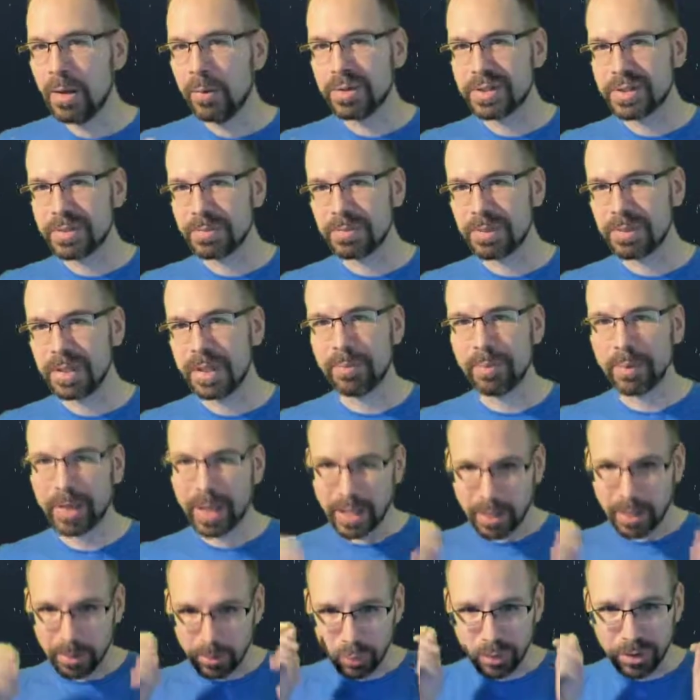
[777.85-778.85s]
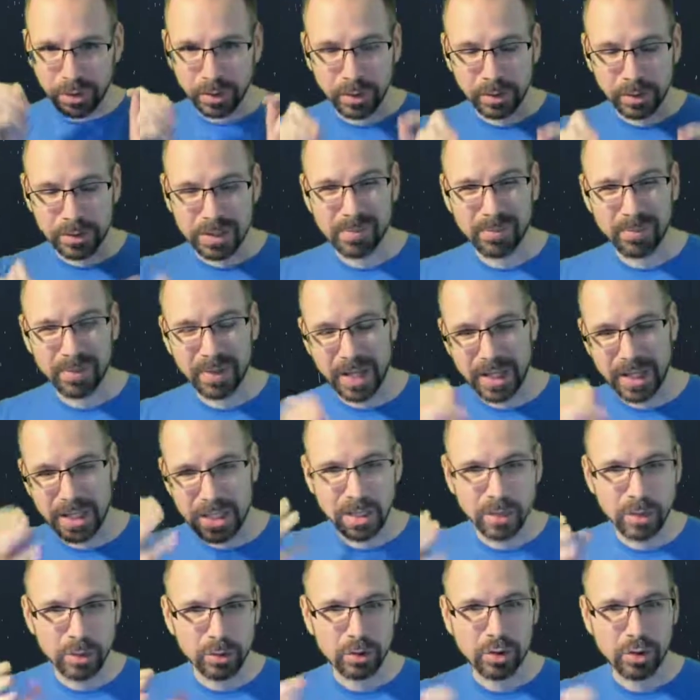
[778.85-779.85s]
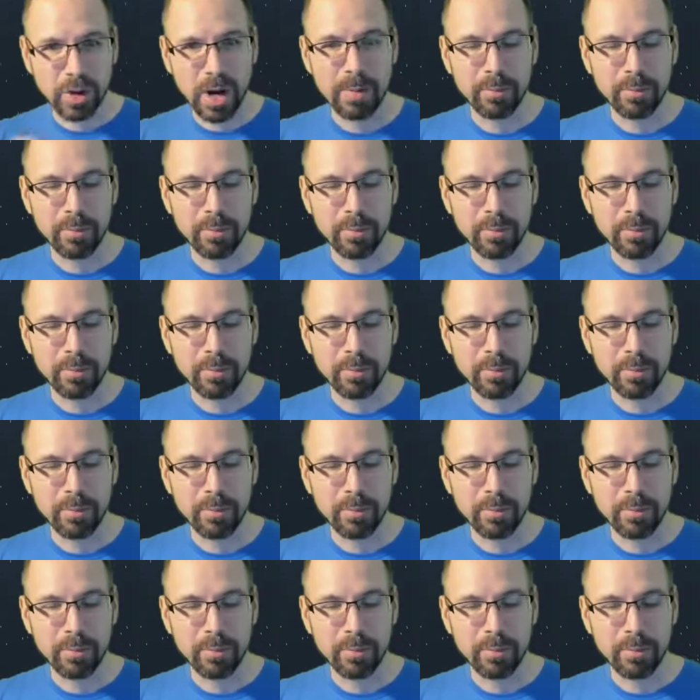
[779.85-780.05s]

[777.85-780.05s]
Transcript: with some deep like with little, some like yellow dry